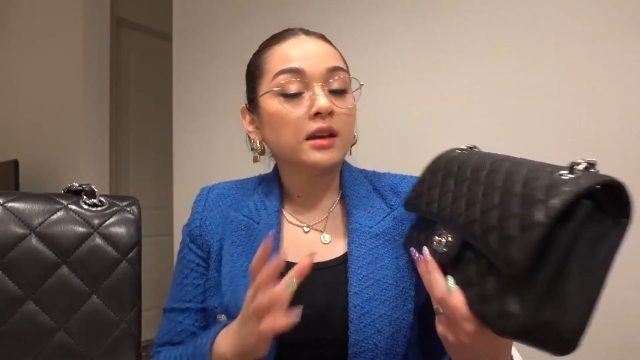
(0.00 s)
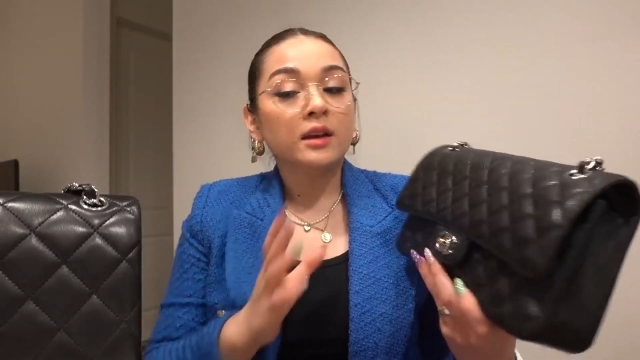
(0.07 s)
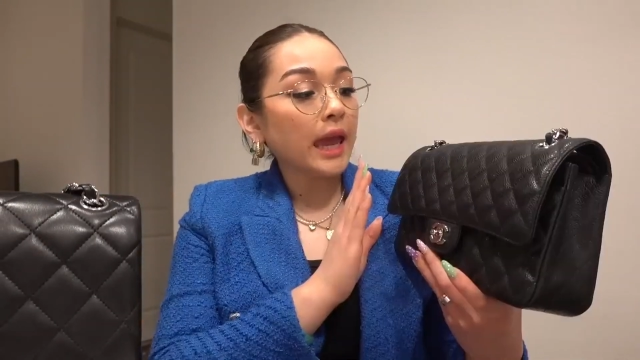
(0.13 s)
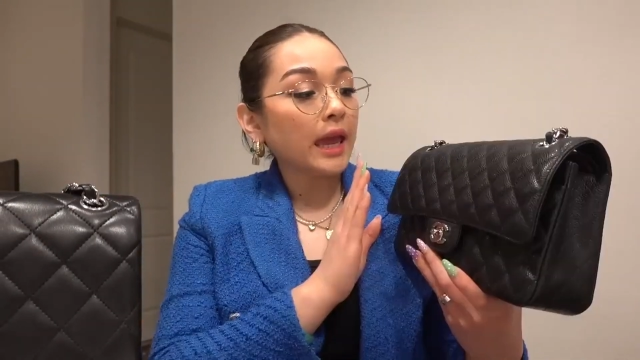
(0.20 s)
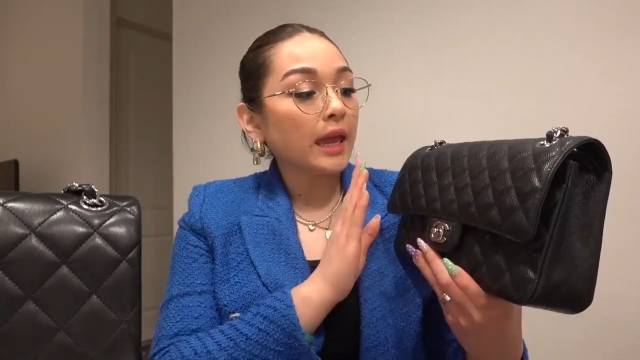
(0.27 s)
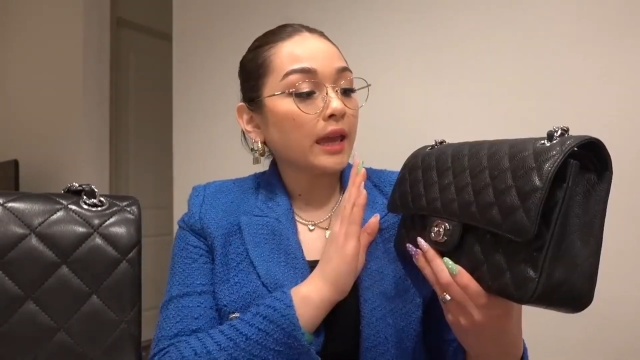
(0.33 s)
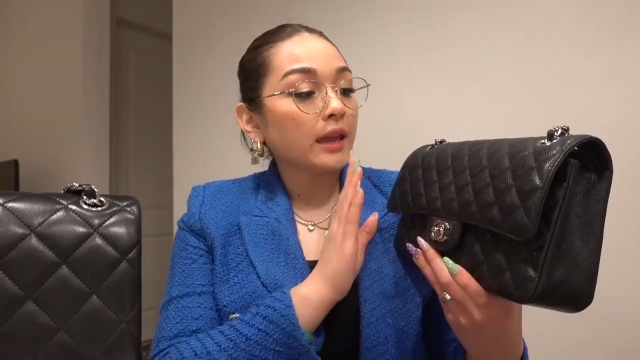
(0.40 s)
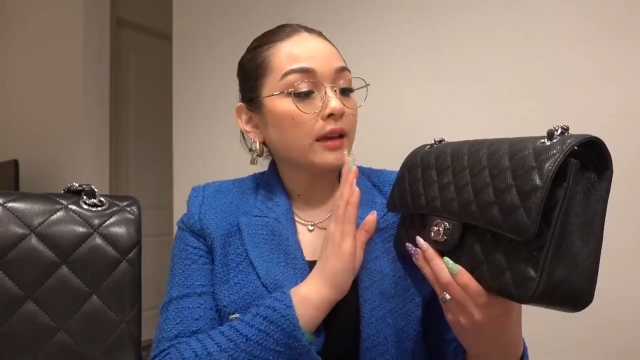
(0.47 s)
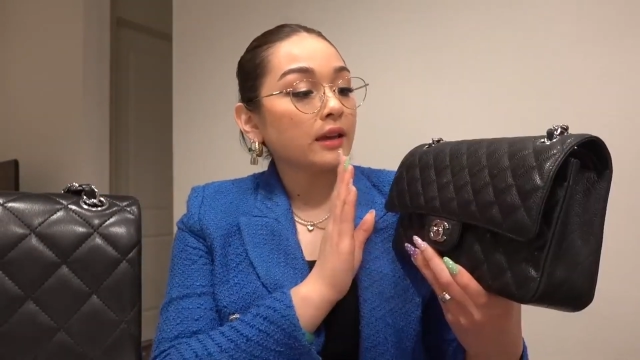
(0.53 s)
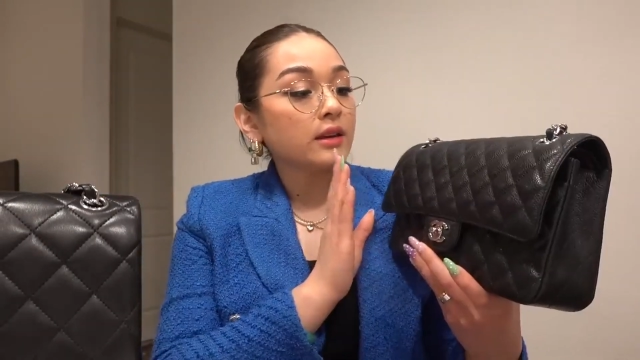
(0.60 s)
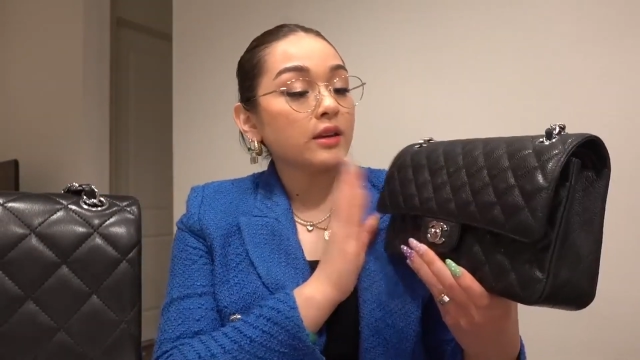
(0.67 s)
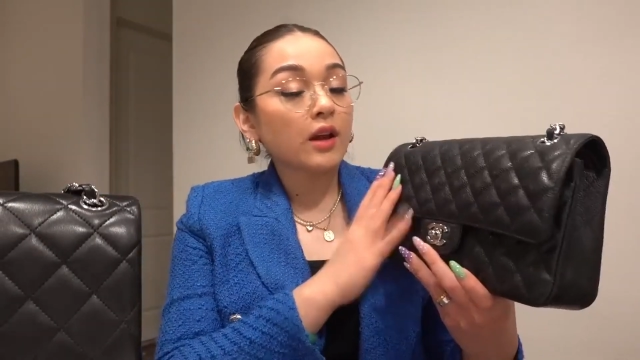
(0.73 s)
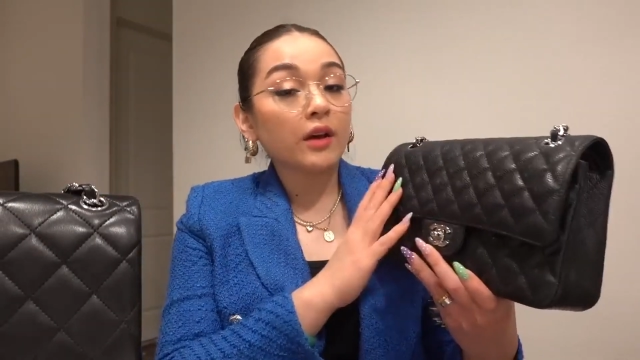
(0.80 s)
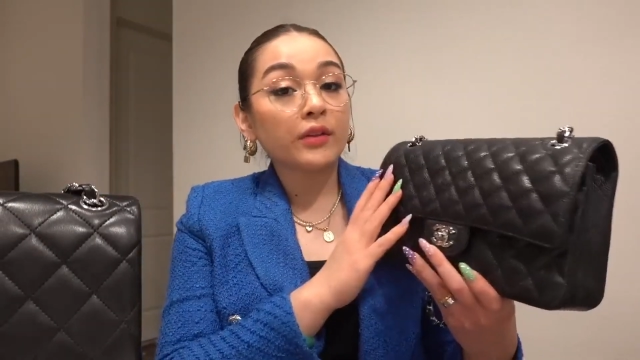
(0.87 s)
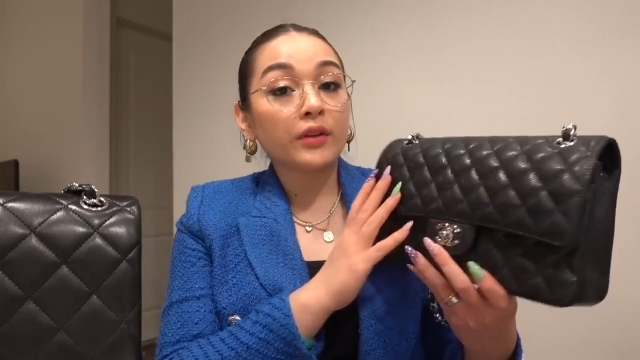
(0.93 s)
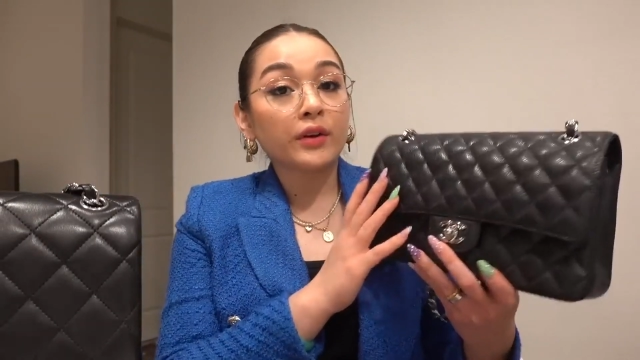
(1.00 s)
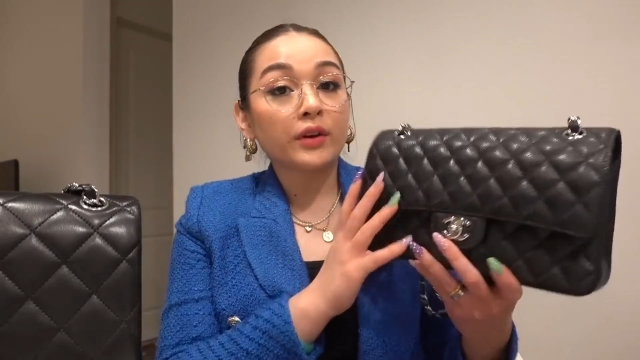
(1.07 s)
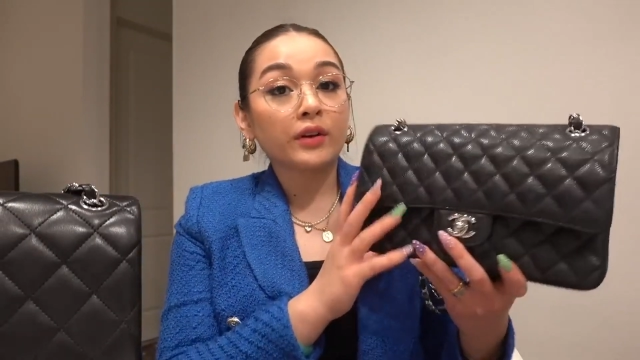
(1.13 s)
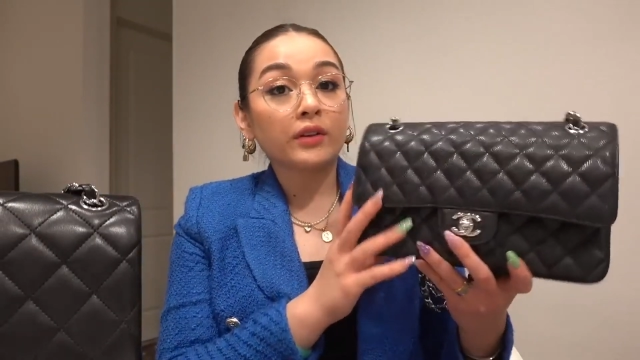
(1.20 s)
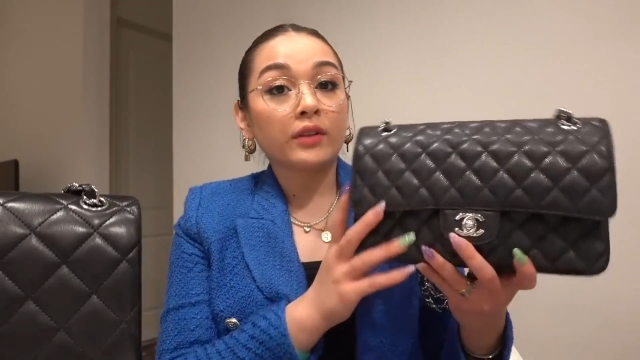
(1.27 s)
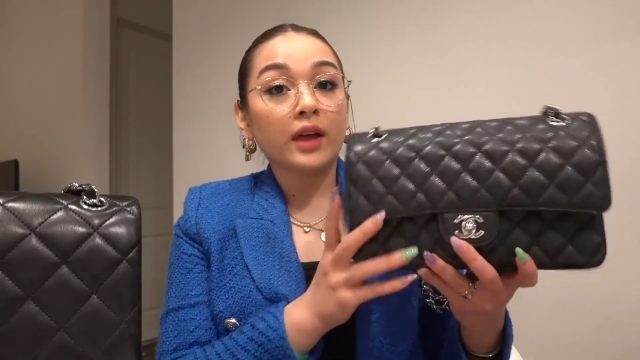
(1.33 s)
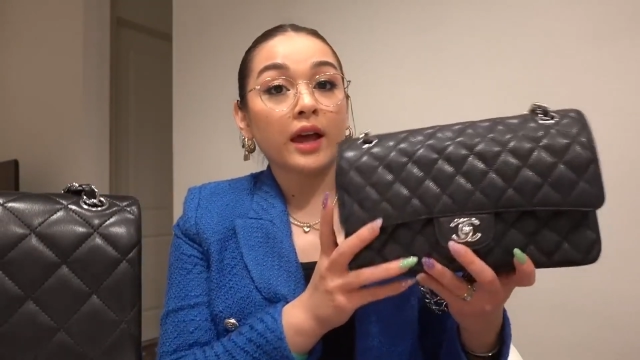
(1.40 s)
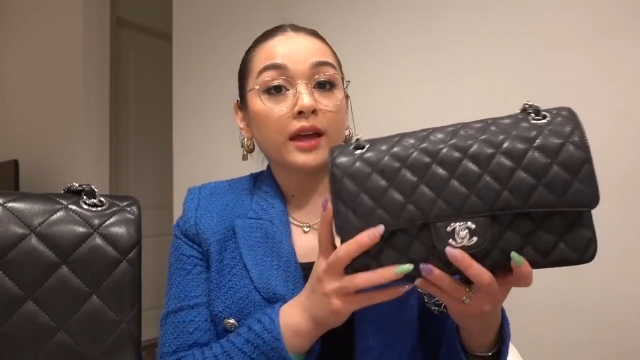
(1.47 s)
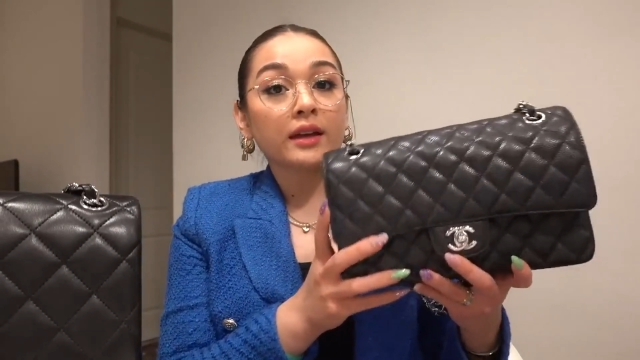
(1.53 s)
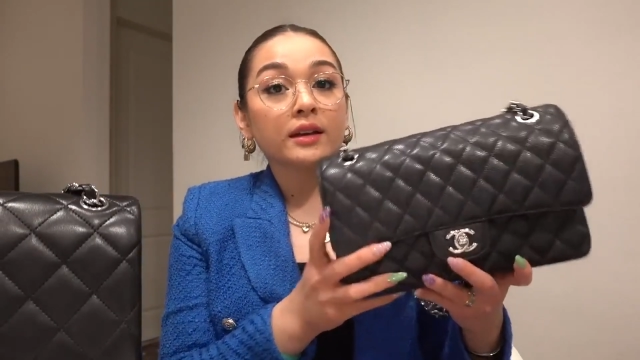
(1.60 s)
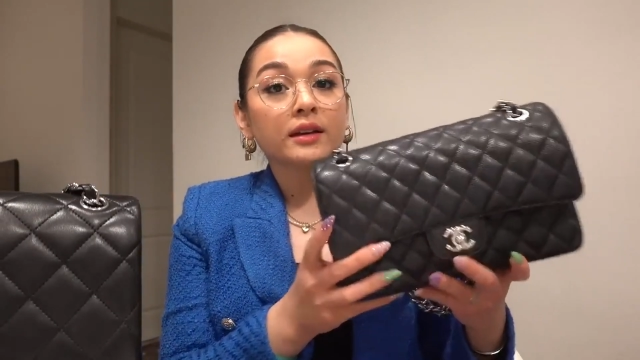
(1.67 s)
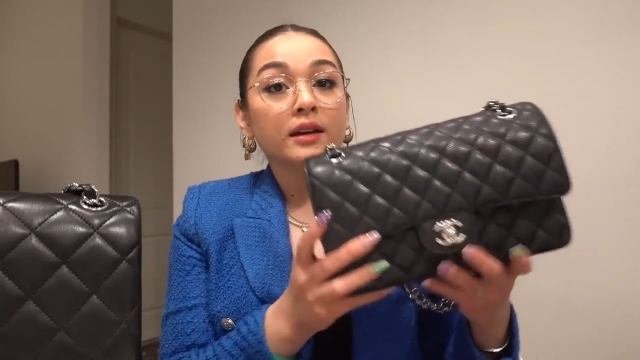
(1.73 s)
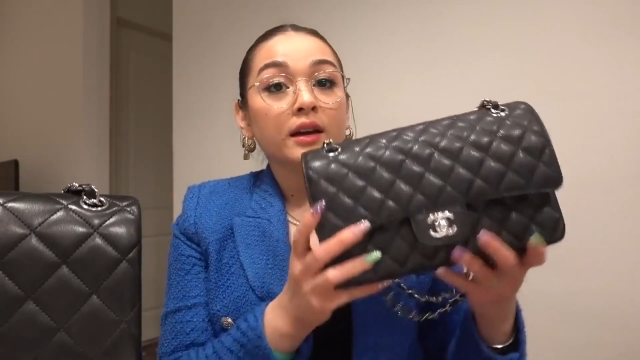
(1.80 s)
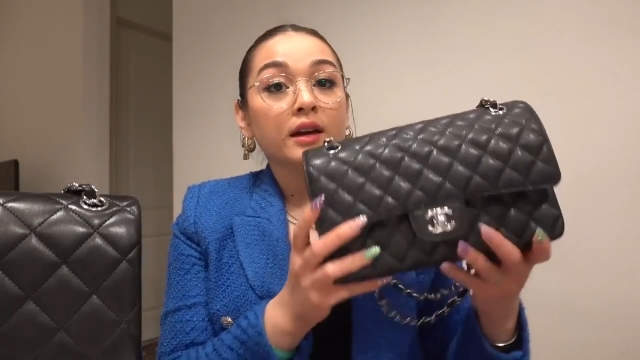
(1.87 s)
another like,